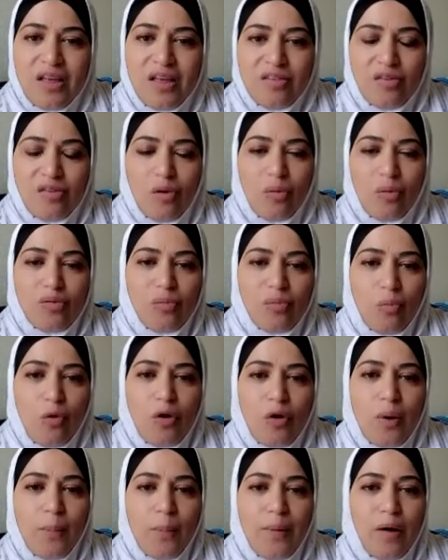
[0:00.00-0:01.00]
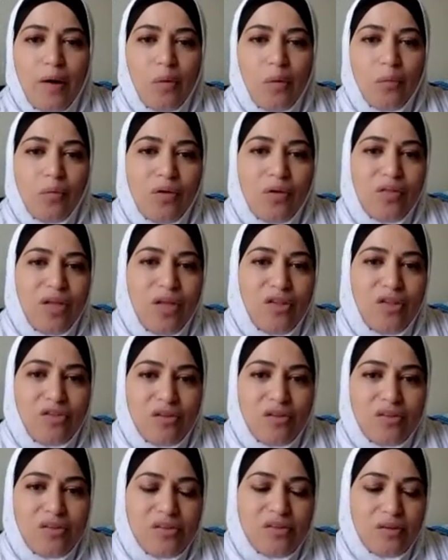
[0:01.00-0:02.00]
So it was more about really
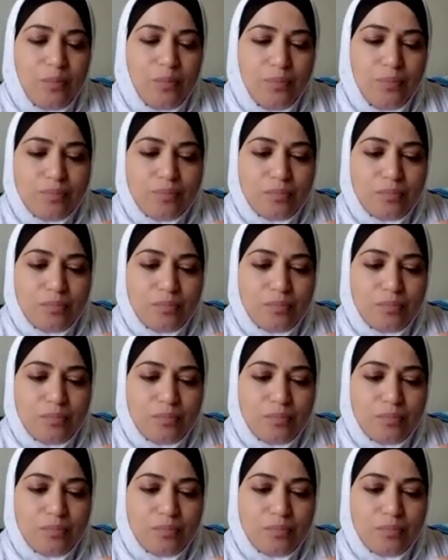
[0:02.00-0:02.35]
just